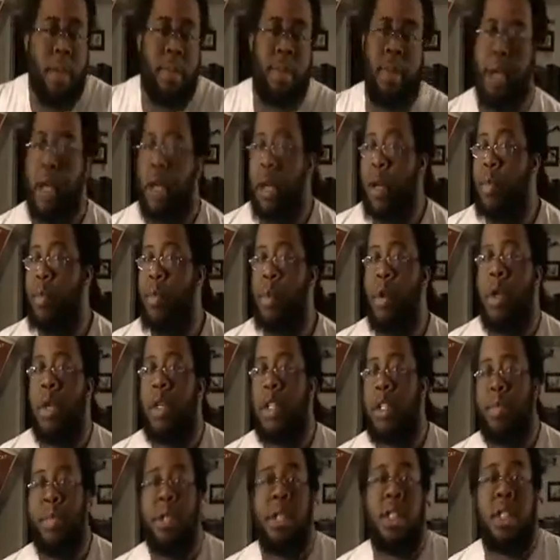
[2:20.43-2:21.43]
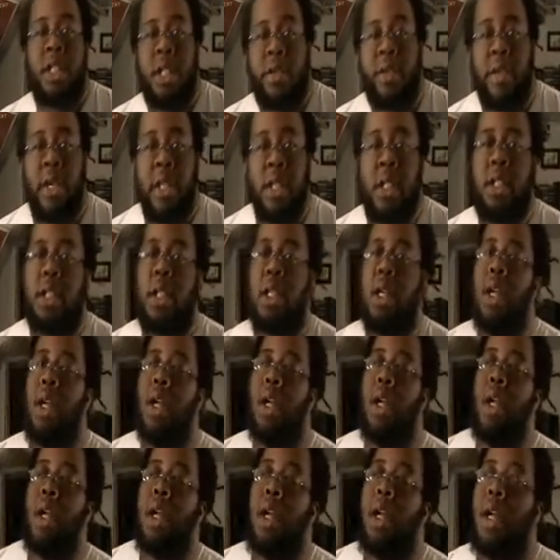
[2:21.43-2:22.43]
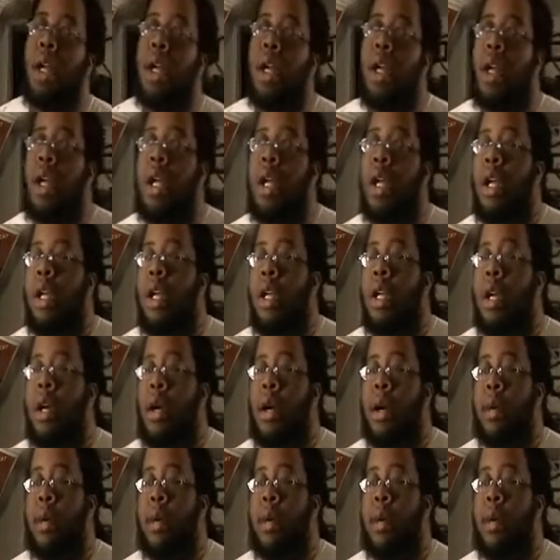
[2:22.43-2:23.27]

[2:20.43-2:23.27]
I mean, come on, just be serious. And